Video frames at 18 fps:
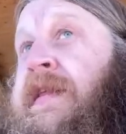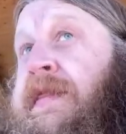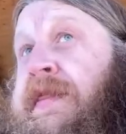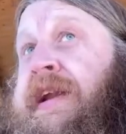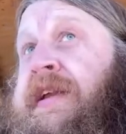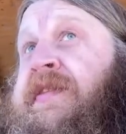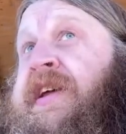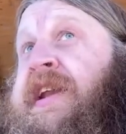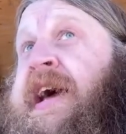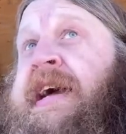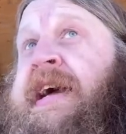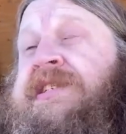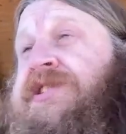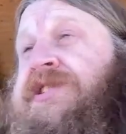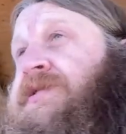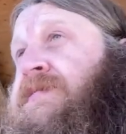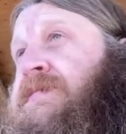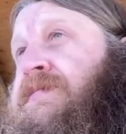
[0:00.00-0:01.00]
Then in the
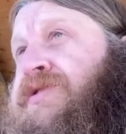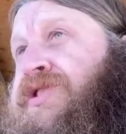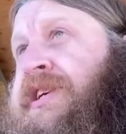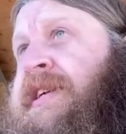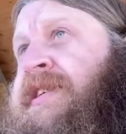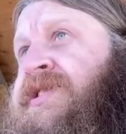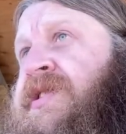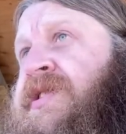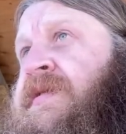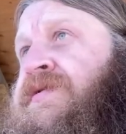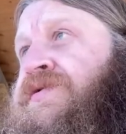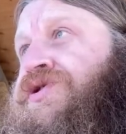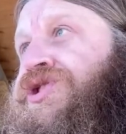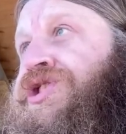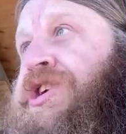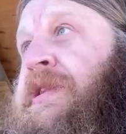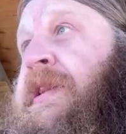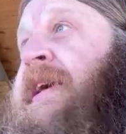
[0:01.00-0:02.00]
next season,
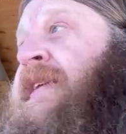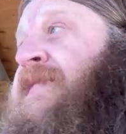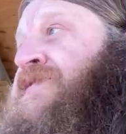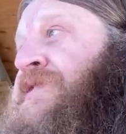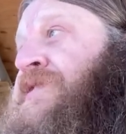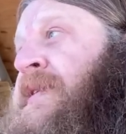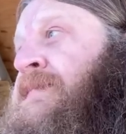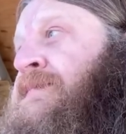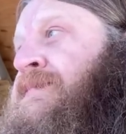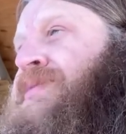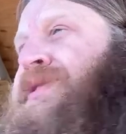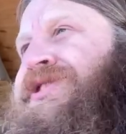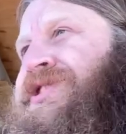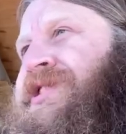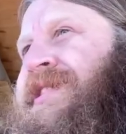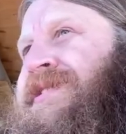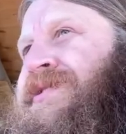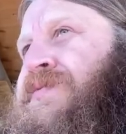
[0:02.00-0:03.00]
she leaves him, but
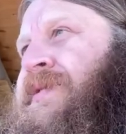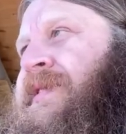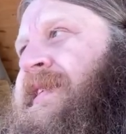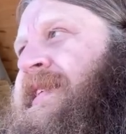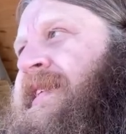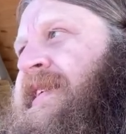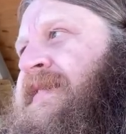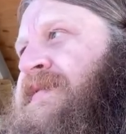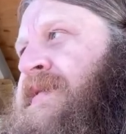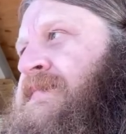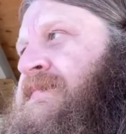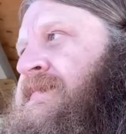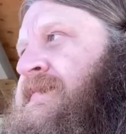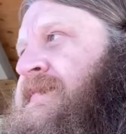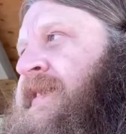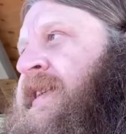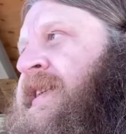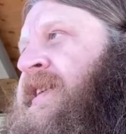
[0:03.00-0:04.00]
she doesn't really leave him.
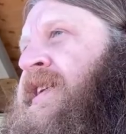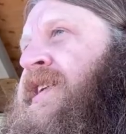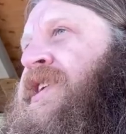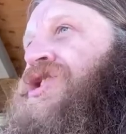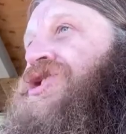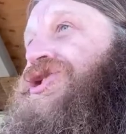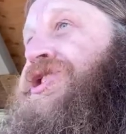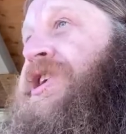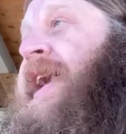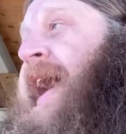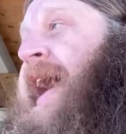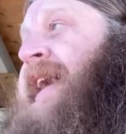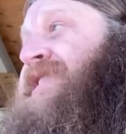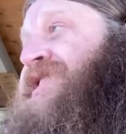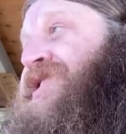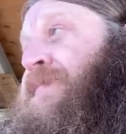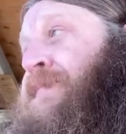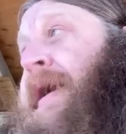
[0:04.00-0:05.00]
She
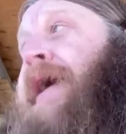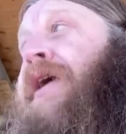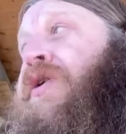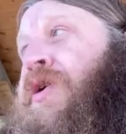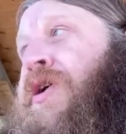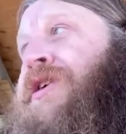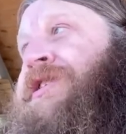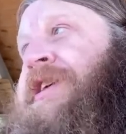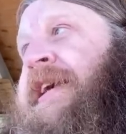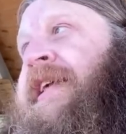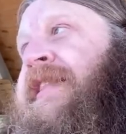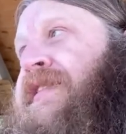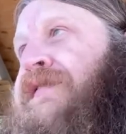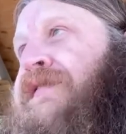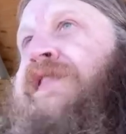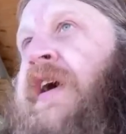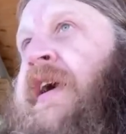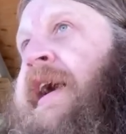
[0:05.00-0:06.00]
has the power to get the
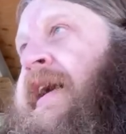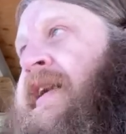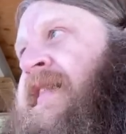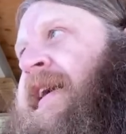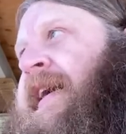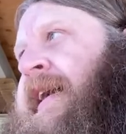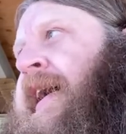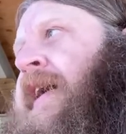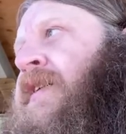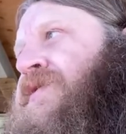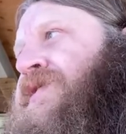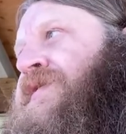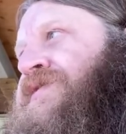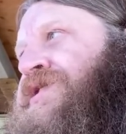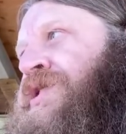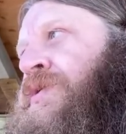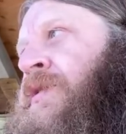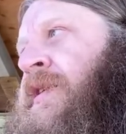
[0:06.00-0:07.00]
fuck out of that house if
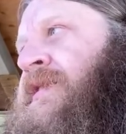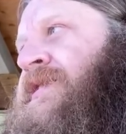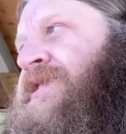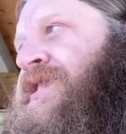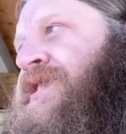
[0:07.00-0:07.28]
she wants to.